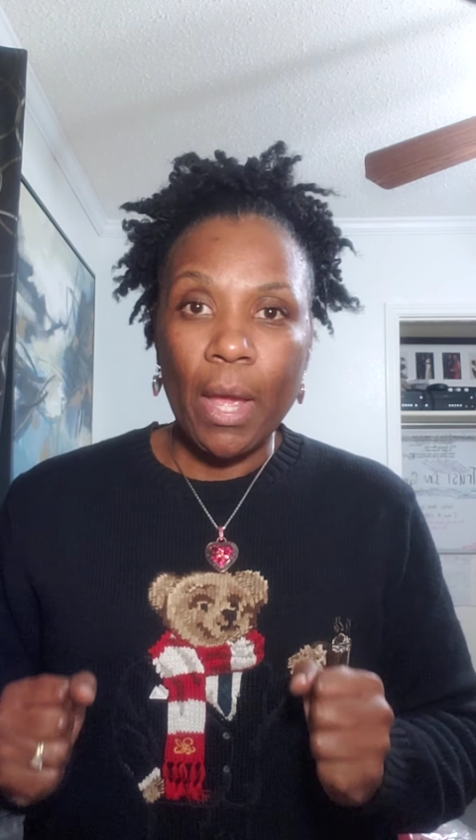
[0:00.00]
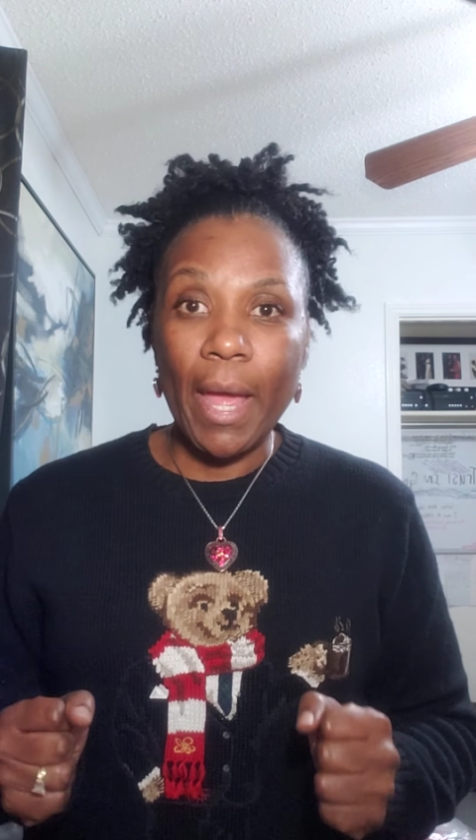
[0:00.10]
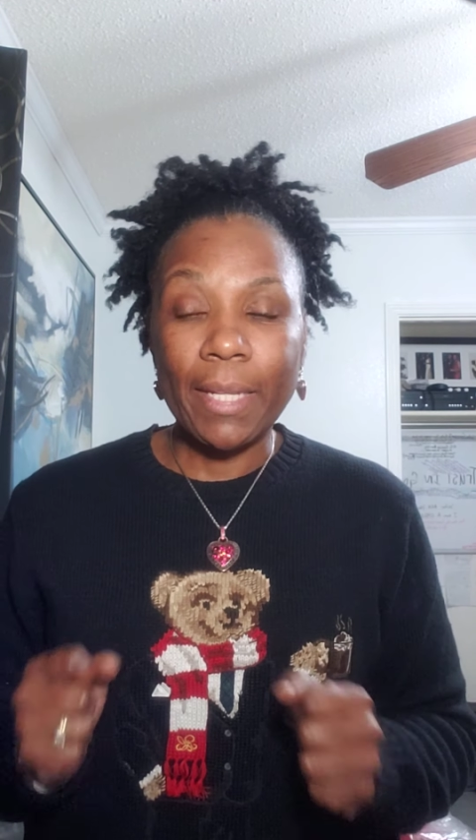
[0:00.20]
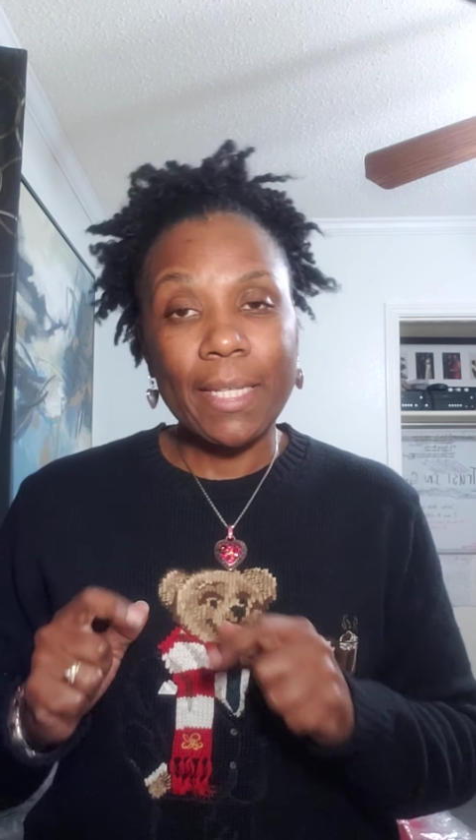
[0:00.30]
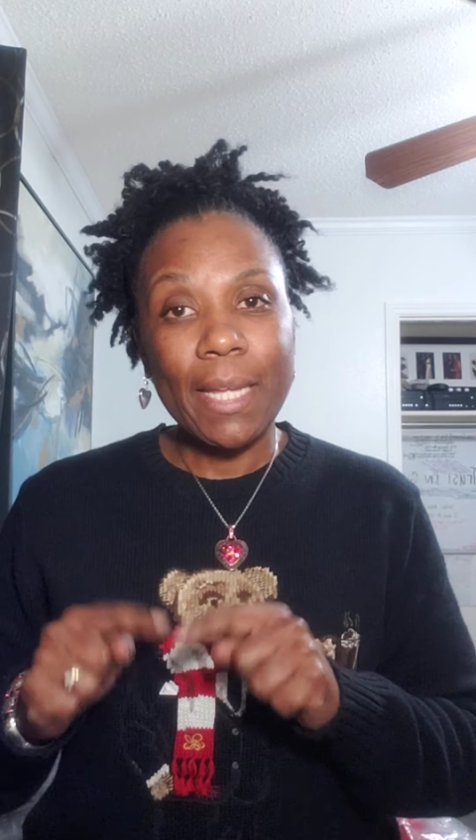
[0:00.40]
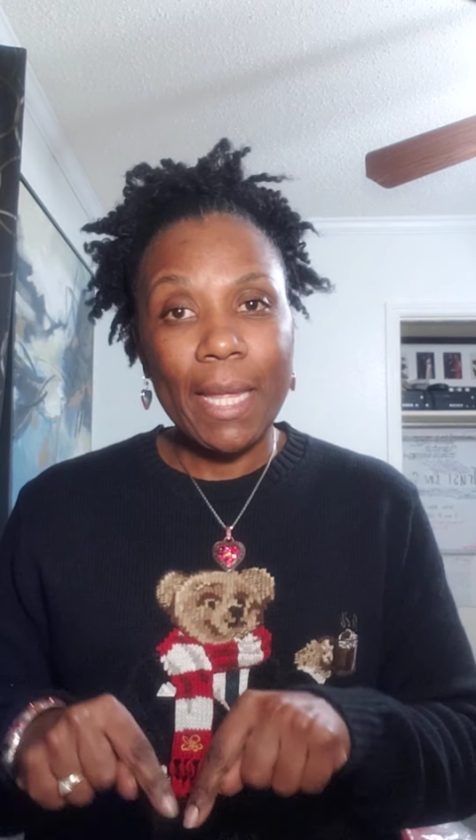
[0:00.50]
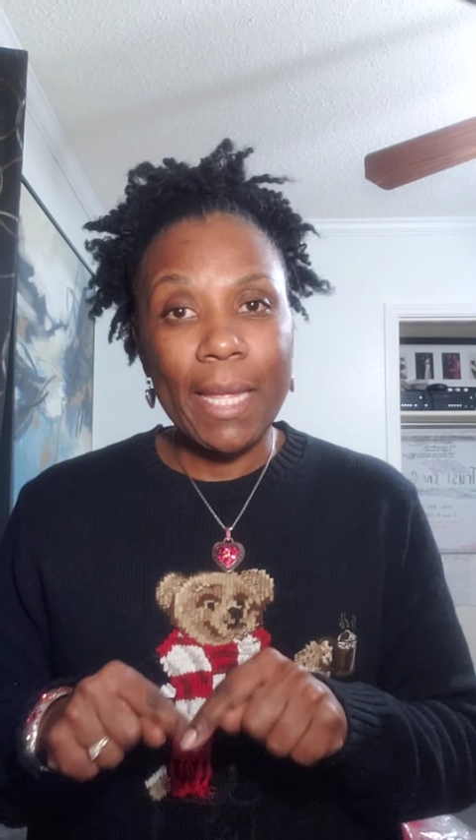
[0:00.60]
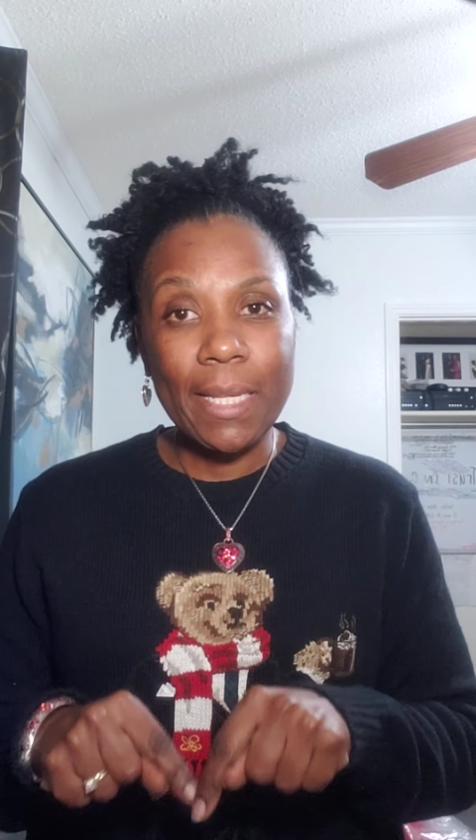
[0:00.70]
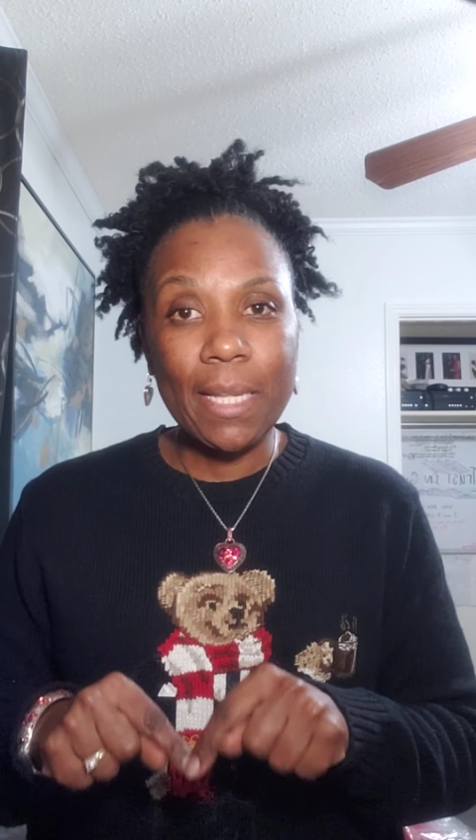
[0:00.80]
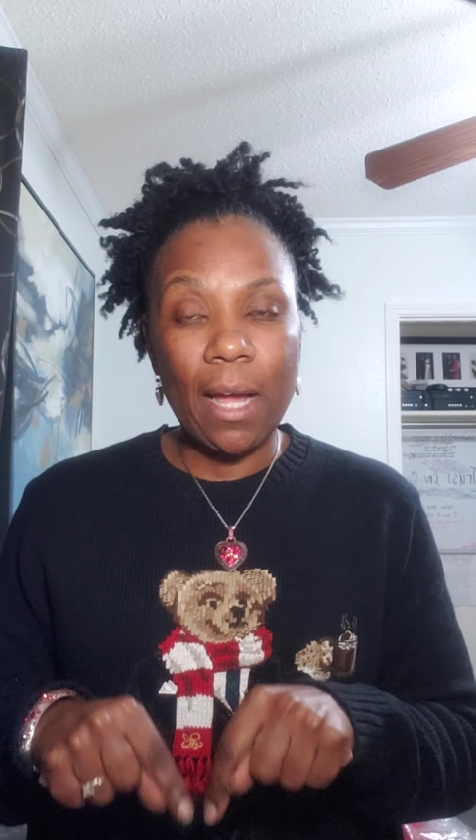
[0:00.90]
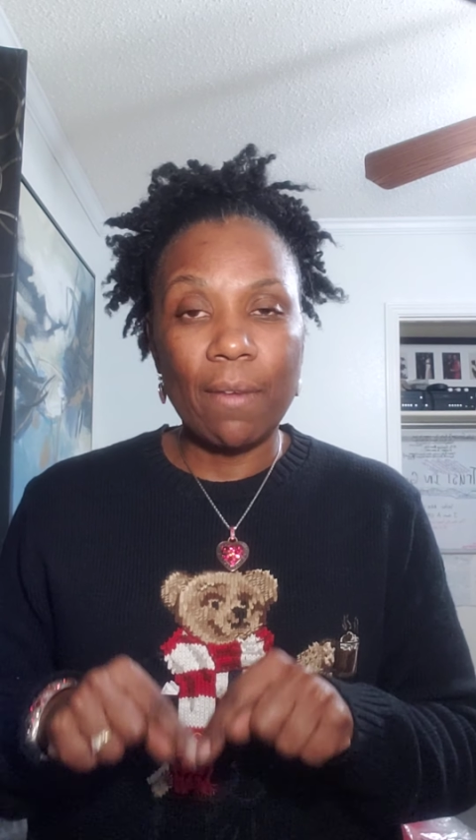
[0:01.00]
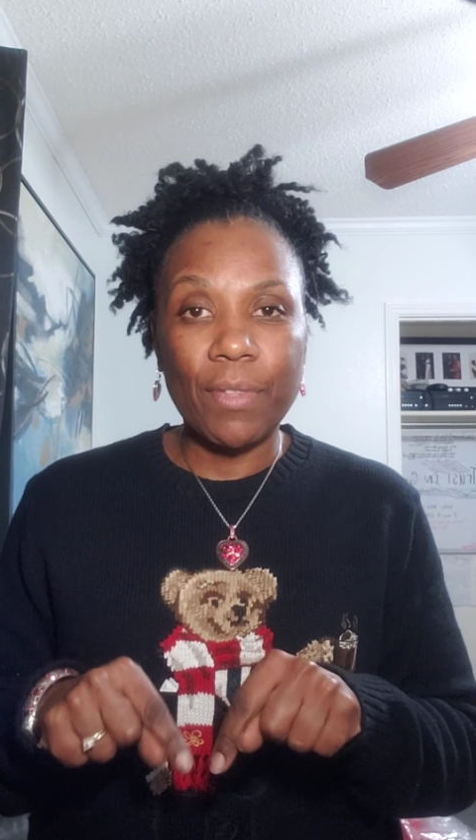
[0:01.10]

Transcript: At the end of